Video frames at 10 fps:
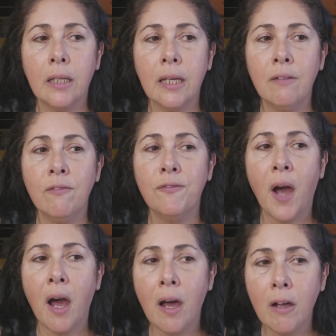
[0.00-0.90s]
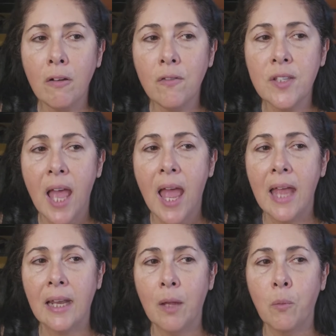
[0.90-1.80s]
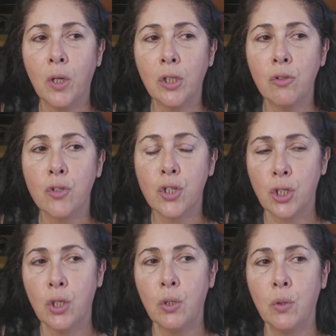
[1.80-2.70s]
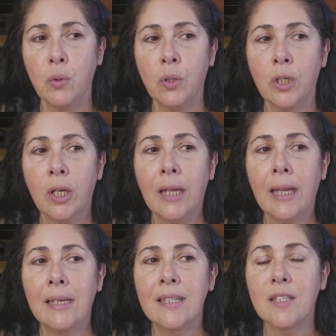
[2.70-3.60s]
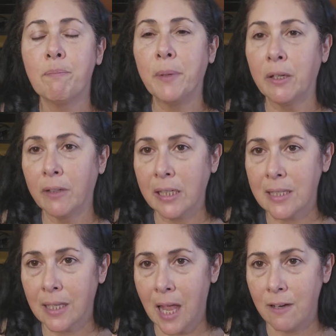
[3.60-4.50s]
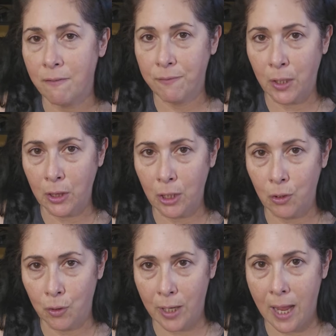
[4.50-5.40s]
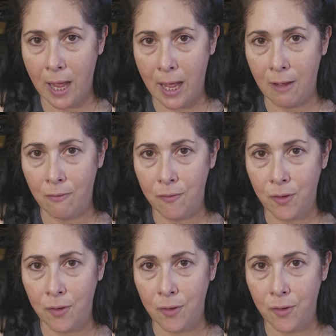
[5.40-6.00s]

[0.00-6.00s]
involved, and I want you to experience the kind of fun that you're going to have